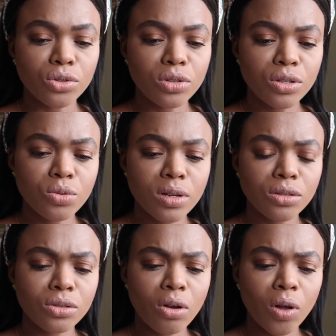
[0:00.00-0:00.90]
So this one
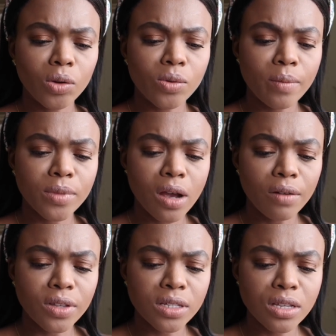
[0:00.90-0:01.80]
is all rubbed
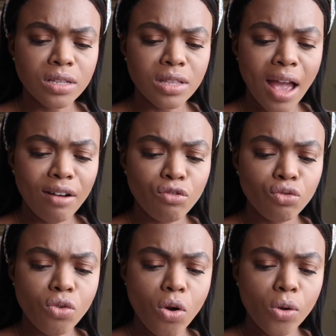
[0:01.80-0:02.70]
up. This is
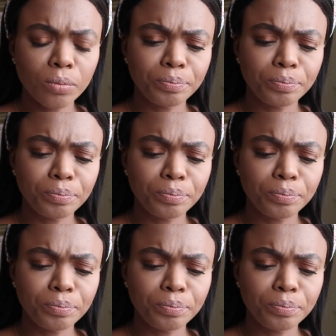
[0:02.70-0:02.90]
natural.